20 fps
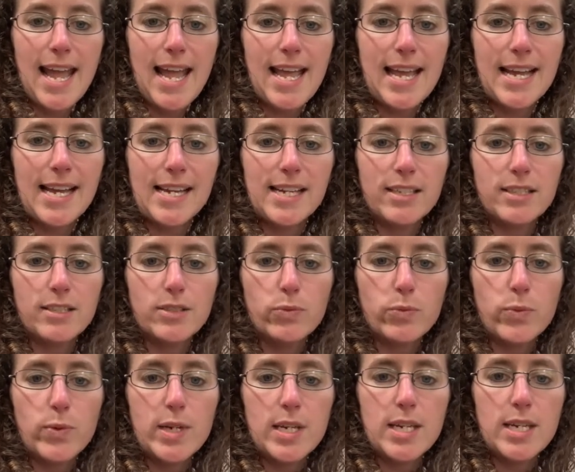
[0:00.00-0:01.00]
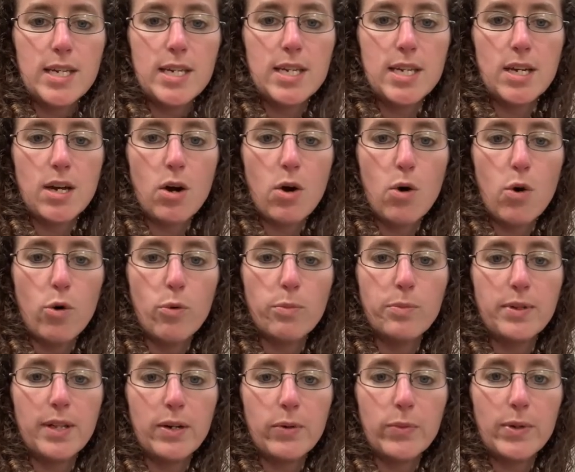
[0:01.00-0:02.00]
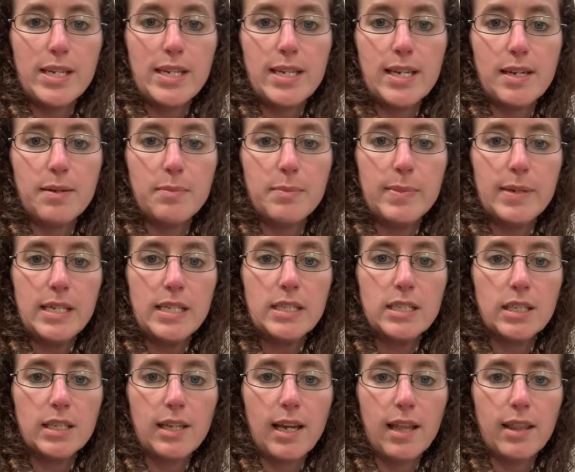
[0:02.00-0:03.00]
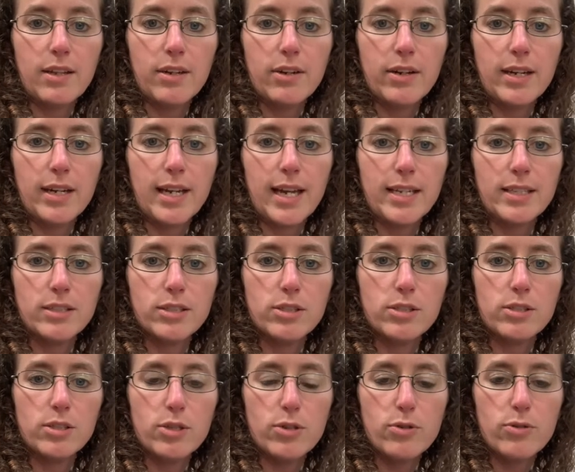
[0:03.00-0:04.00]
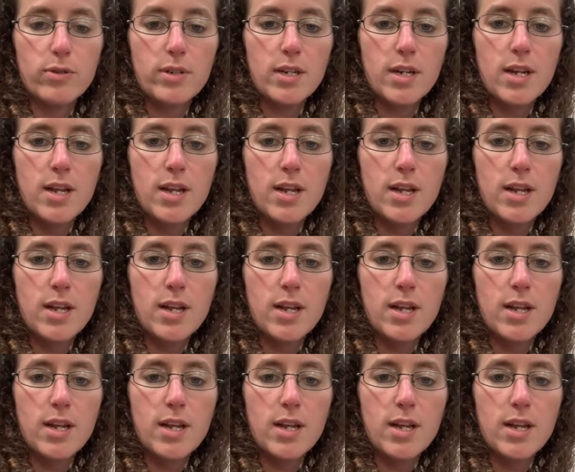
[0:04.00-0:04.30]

And we hope that we can be together again soon.